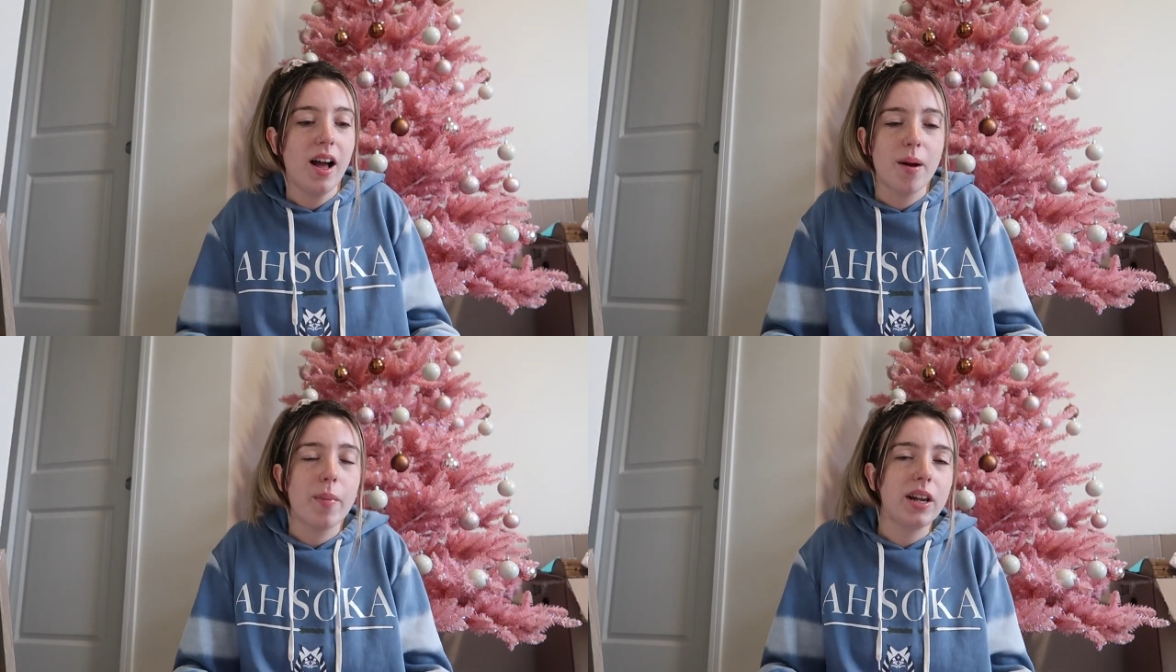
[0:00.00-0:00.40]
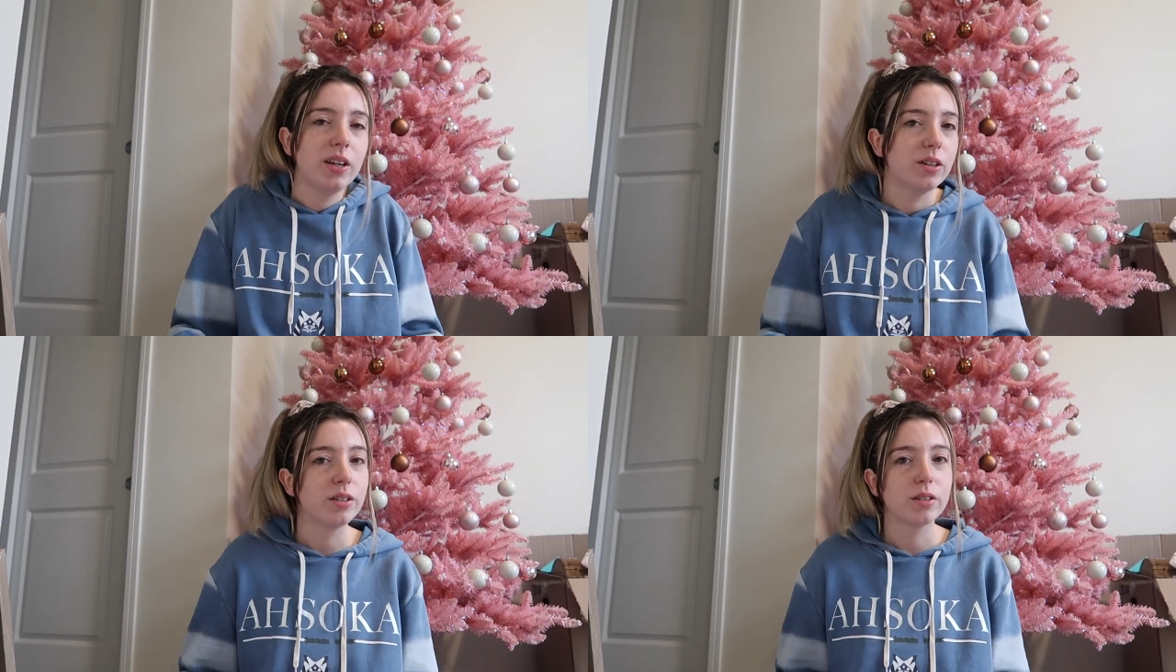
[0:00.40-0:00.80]
and my
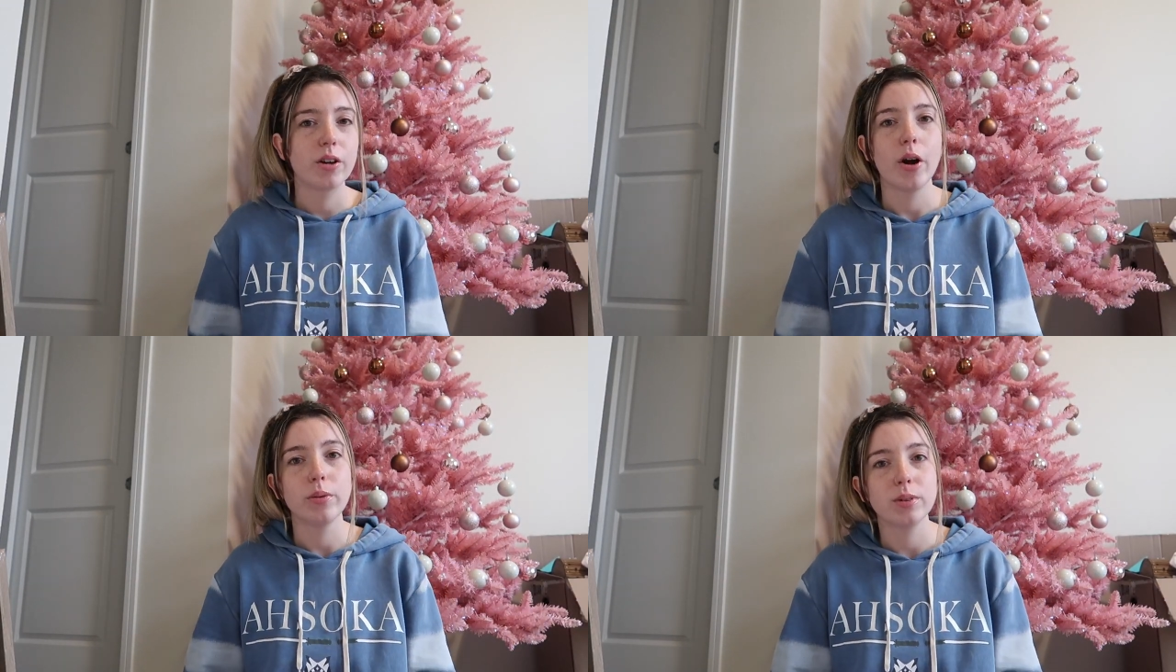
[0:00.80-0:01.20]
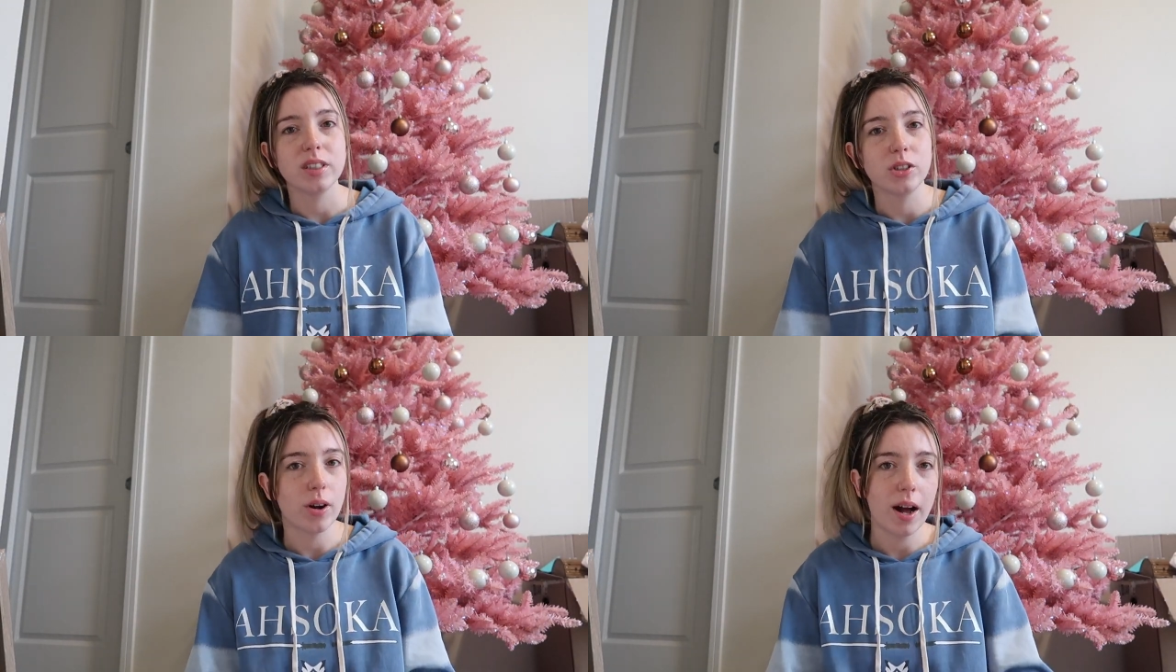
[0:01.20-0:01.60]
little
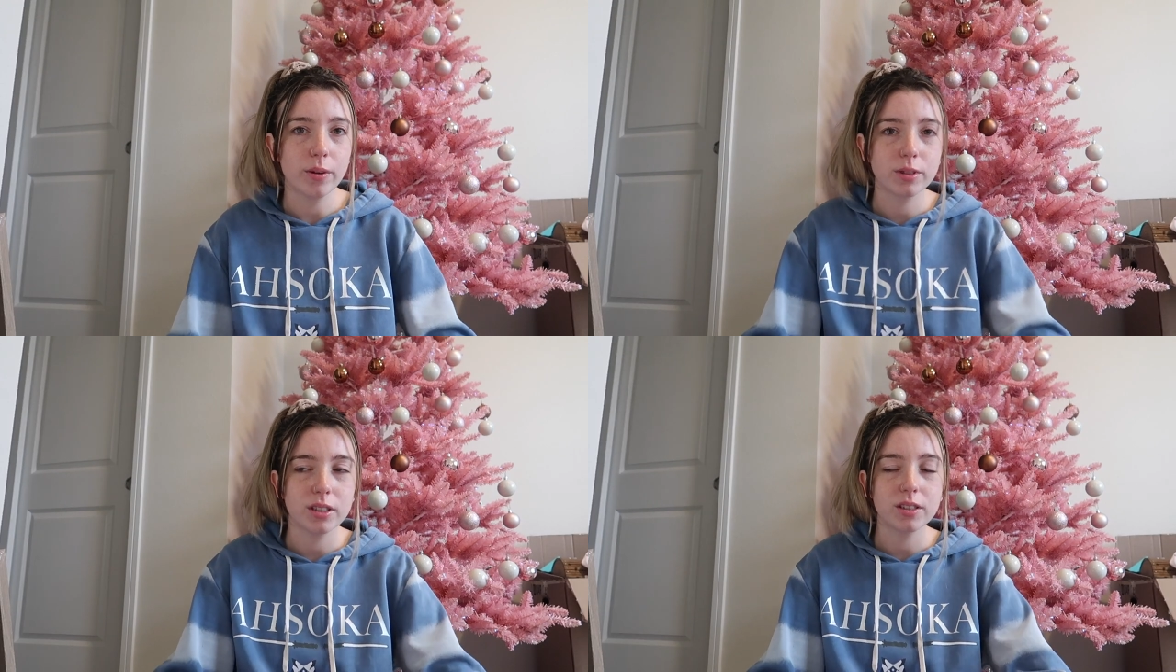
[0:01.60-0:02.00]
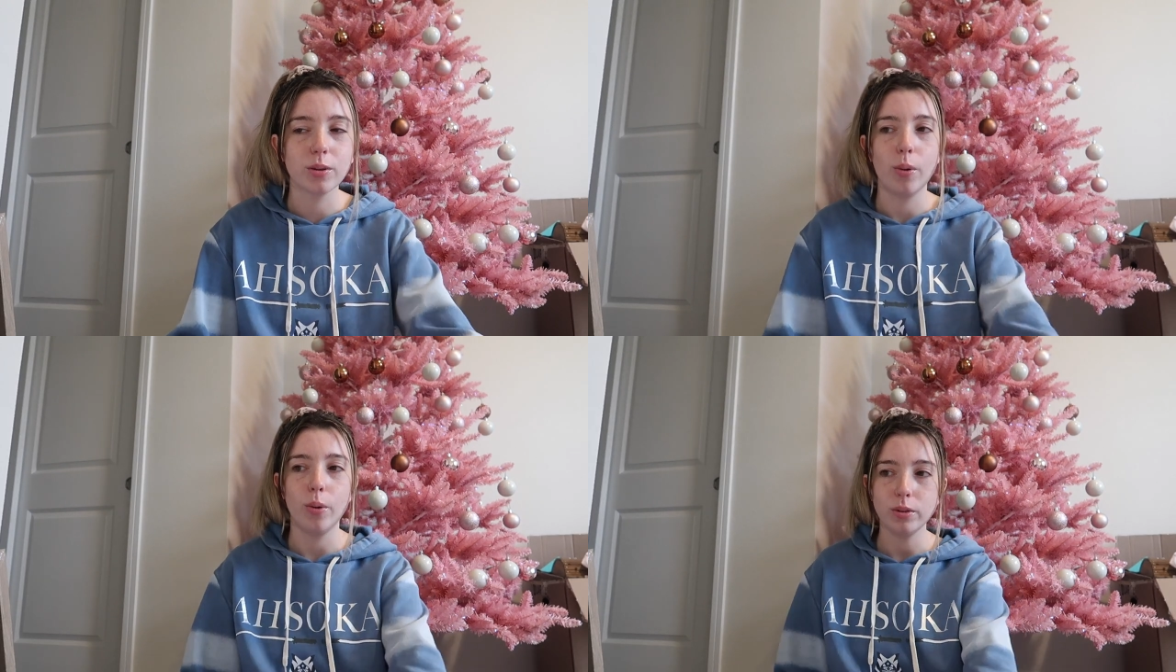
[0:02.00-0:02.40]
cozy trousers
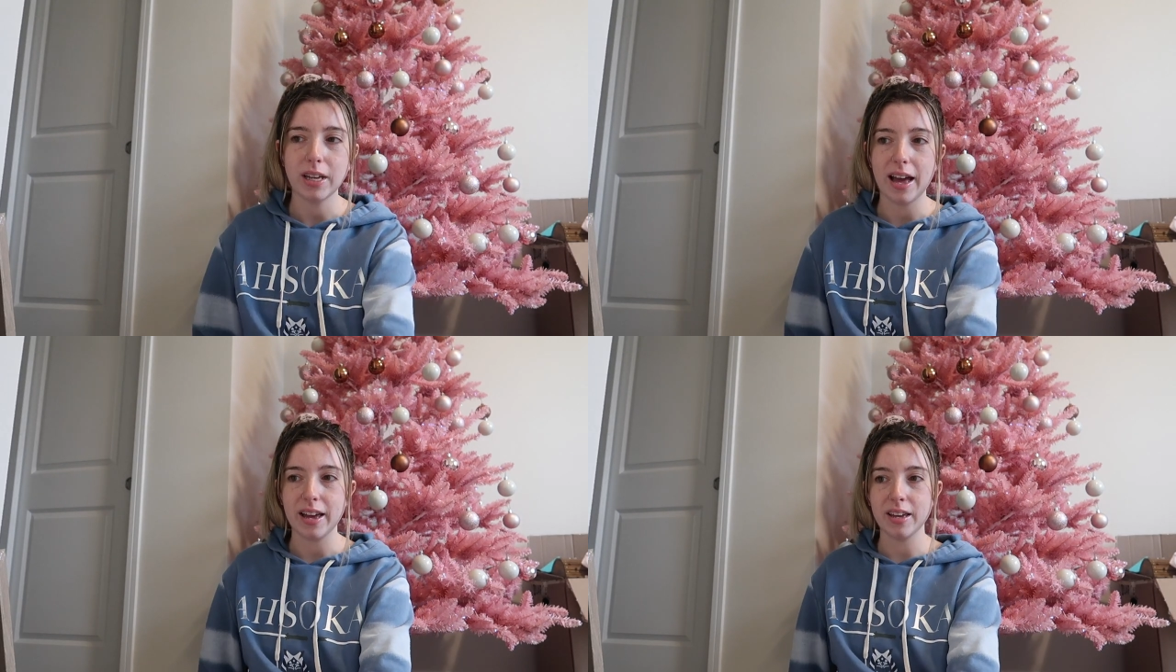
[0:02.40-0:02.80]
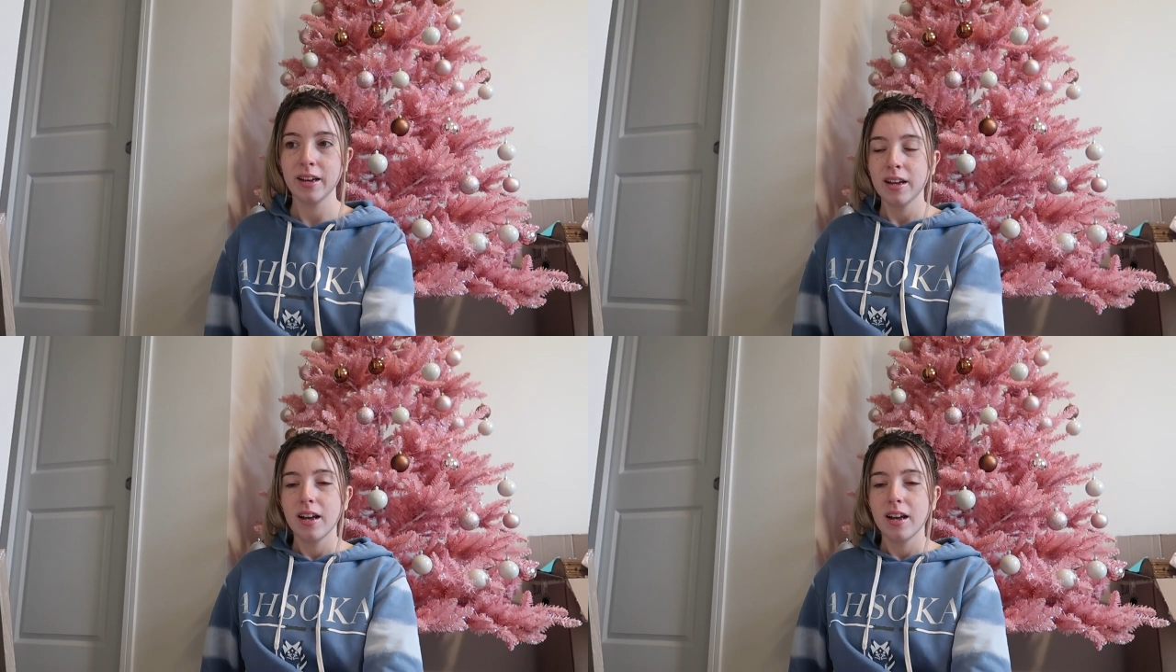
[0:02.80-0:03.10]
all day,